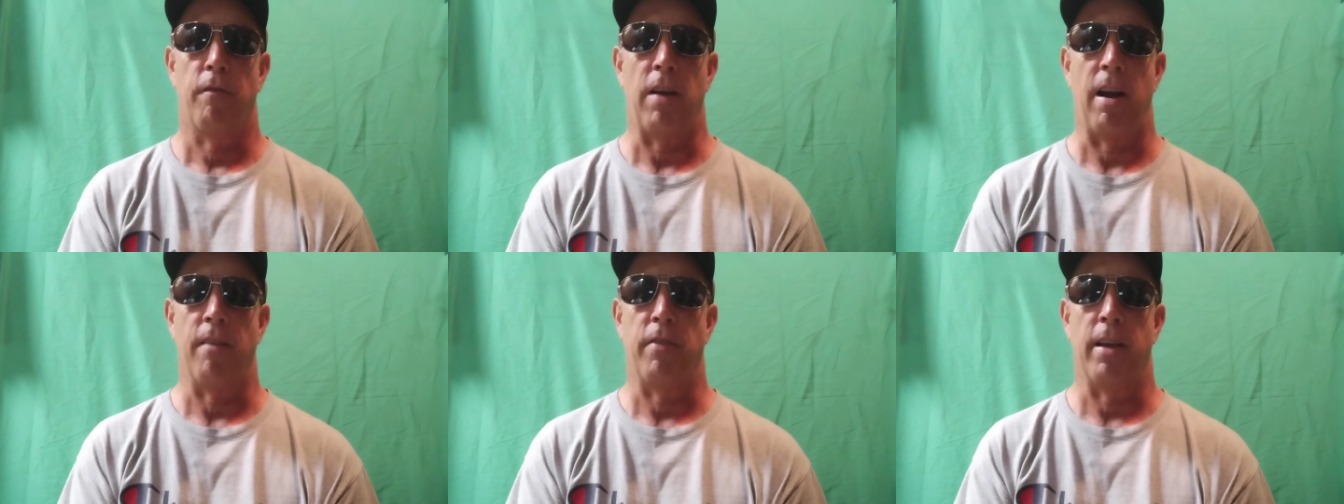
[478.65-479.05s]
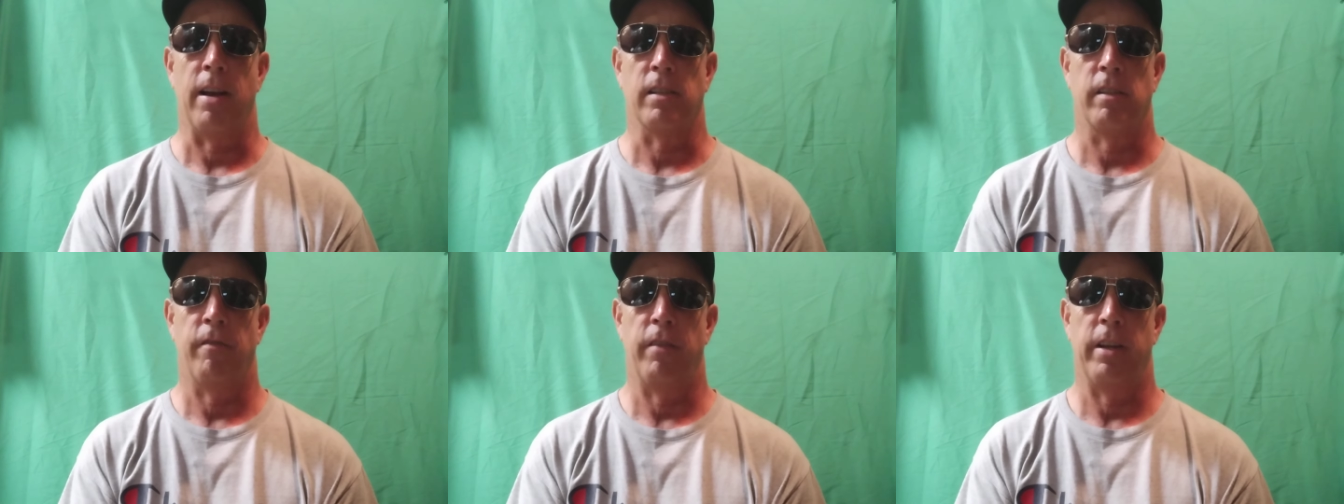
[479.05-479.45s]

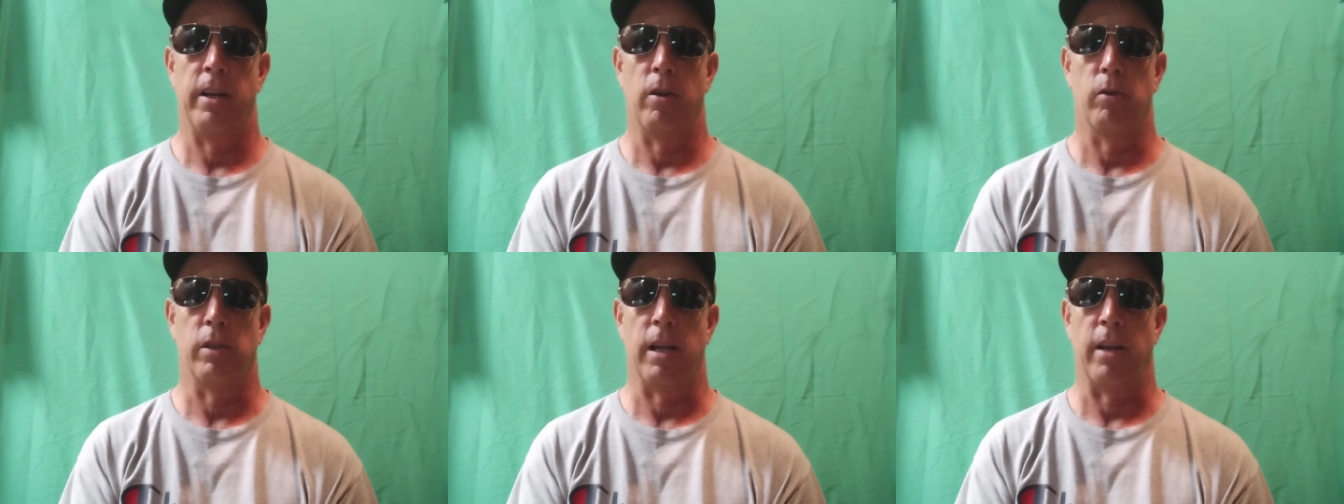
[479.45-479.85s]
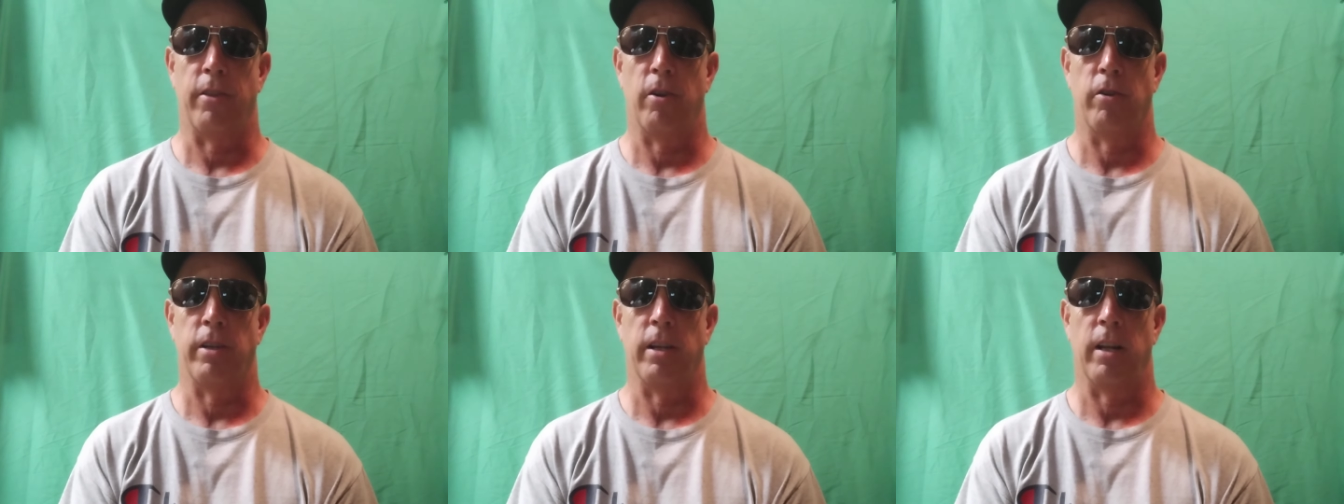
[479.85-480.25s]
5,000 videos out
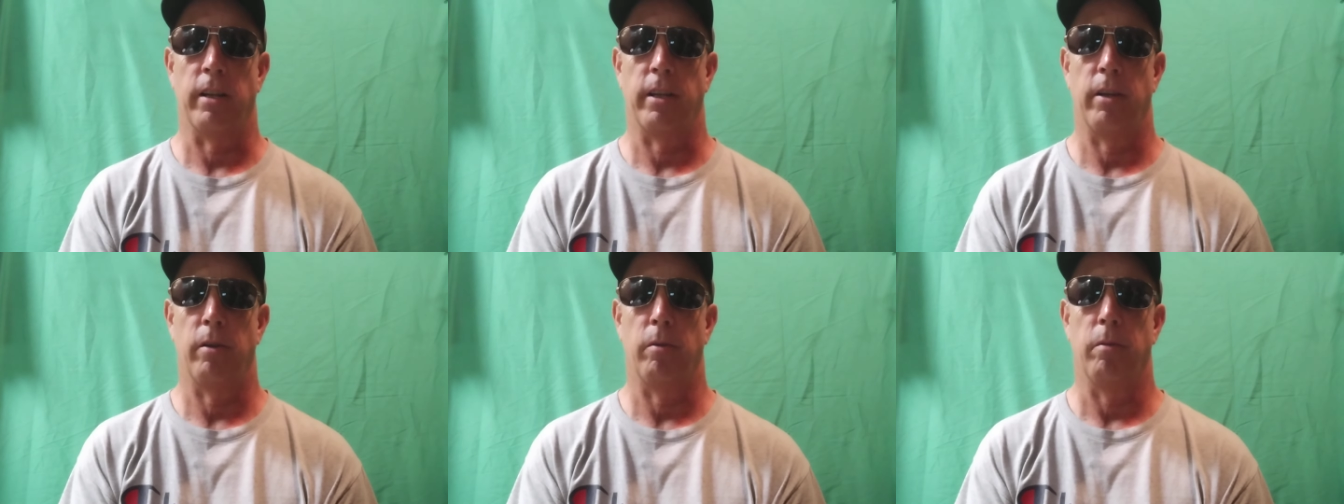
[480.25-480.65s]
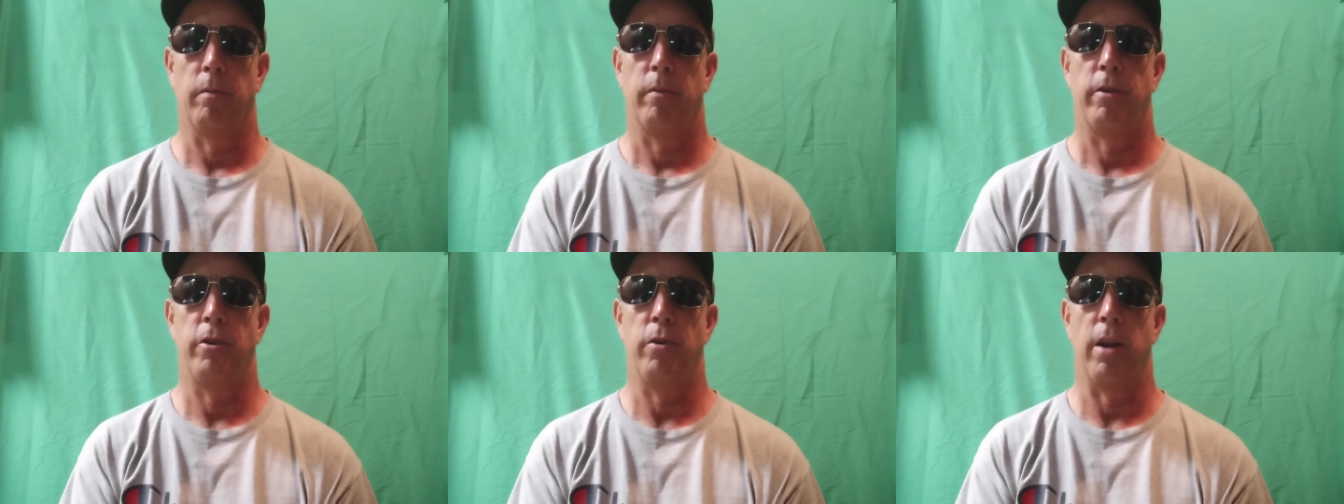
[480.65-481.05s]
there telling you
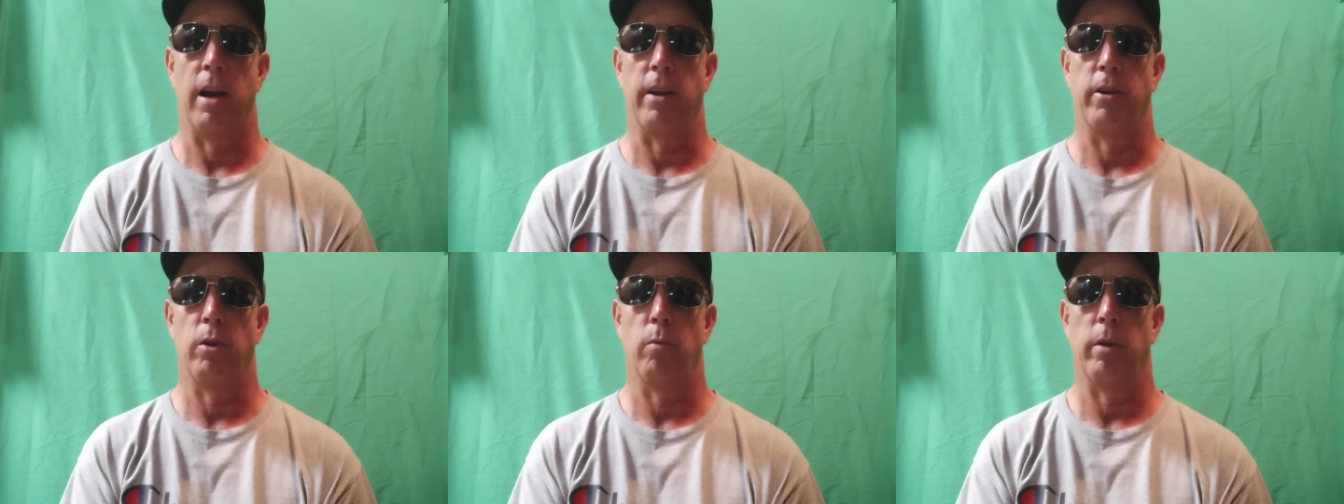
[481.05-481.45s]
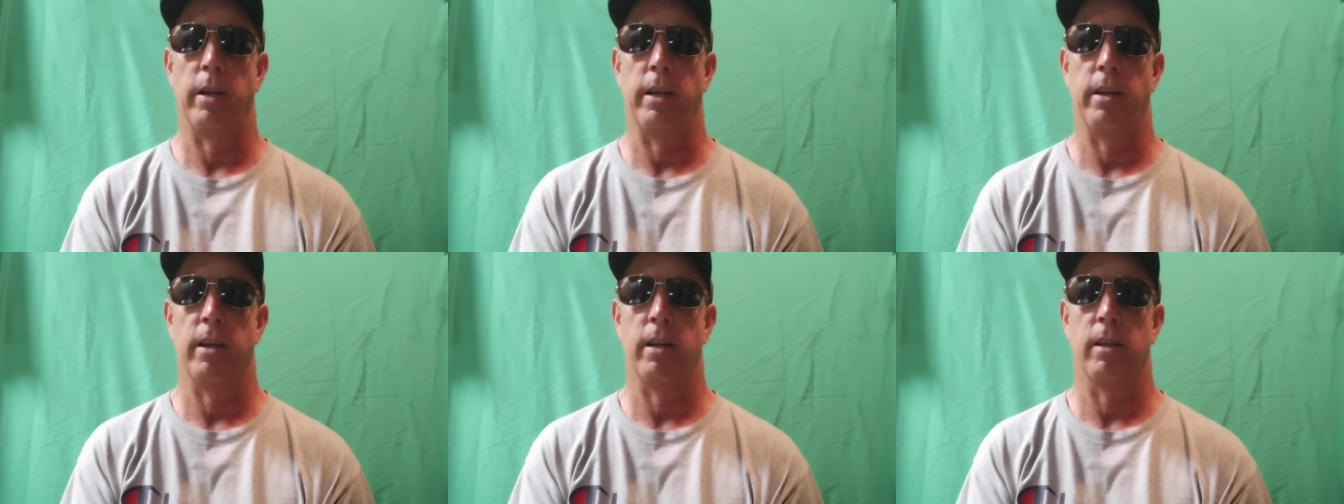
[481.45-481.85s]
do not do what
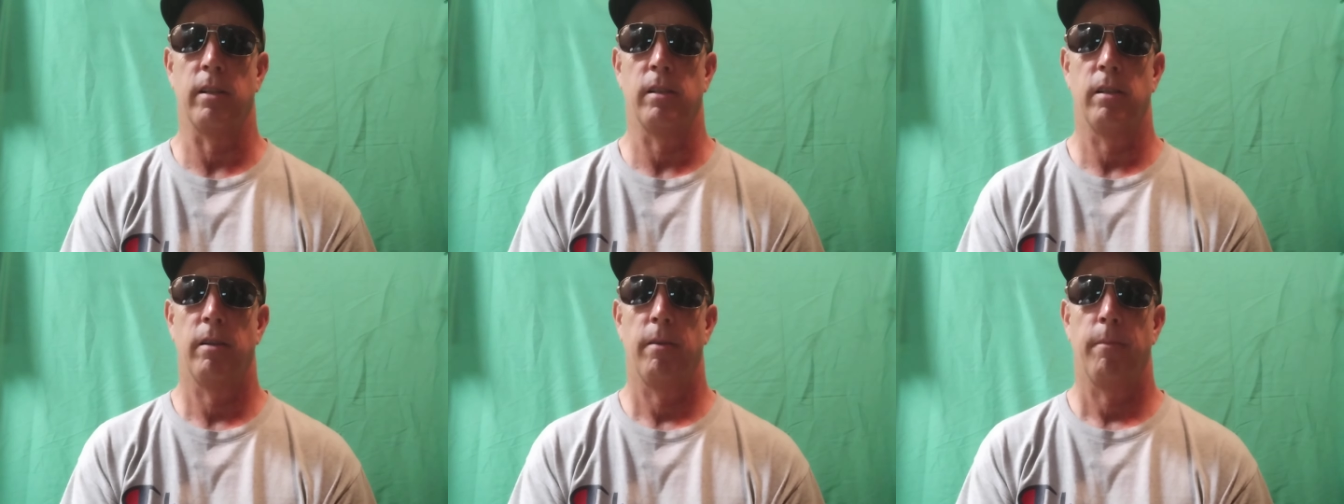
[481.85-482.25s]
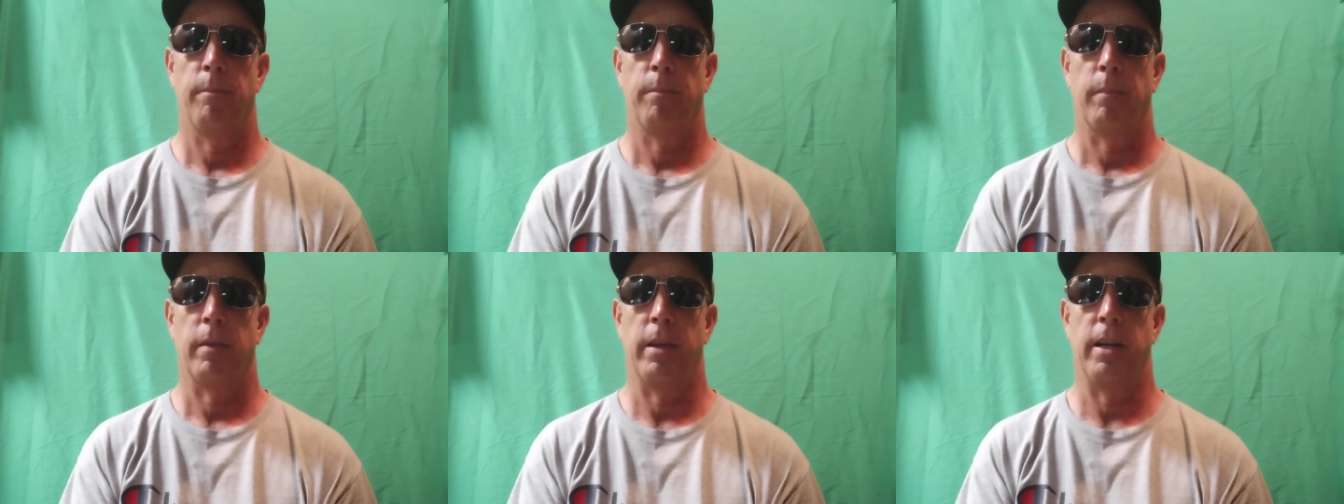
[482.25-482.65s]
he does.
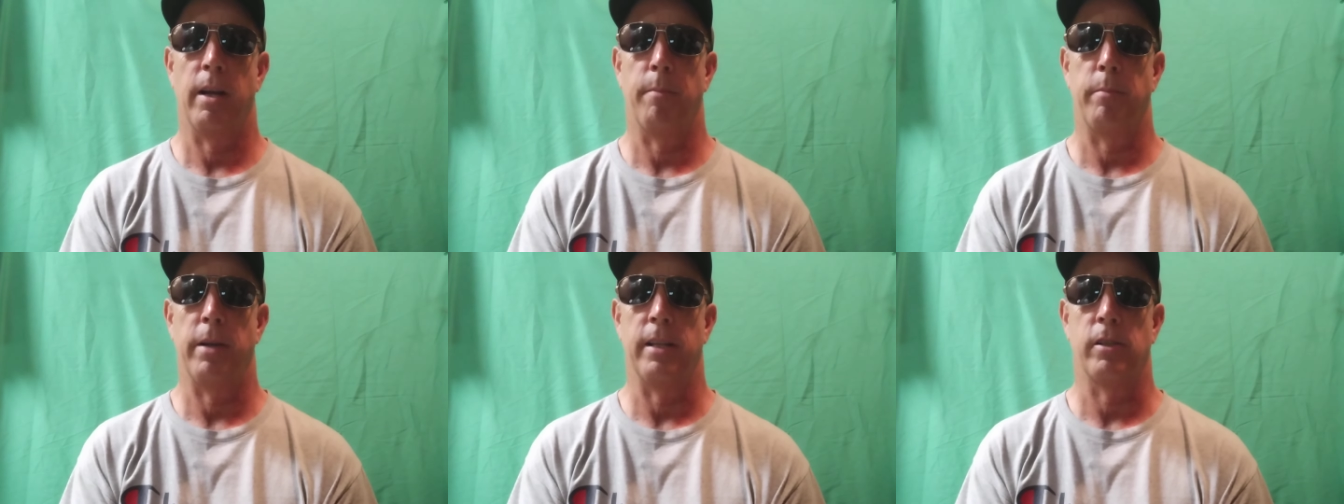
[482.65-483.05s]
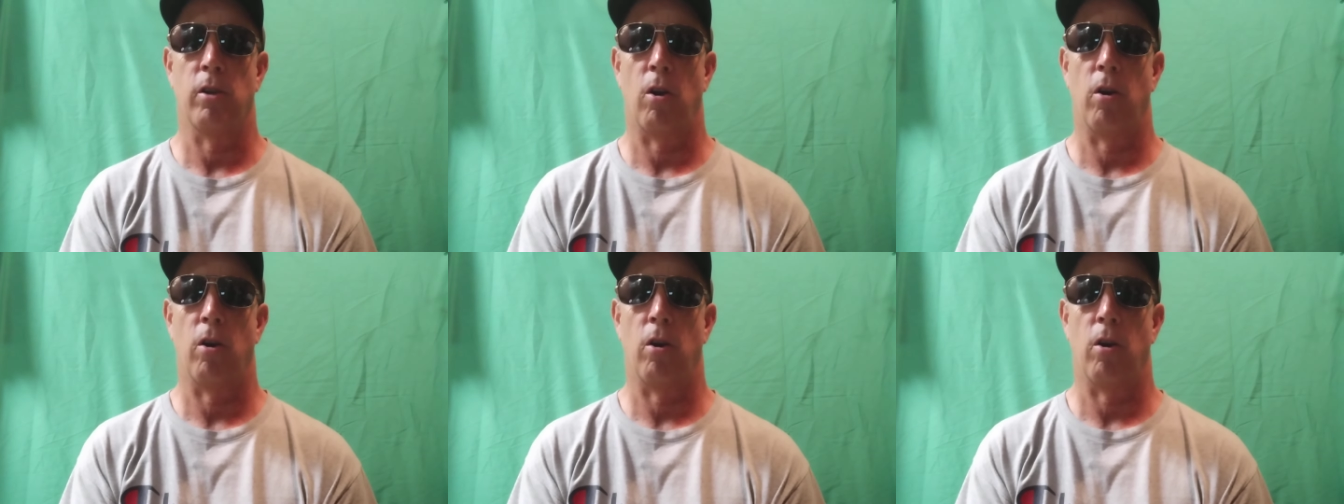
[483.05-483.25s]
The updates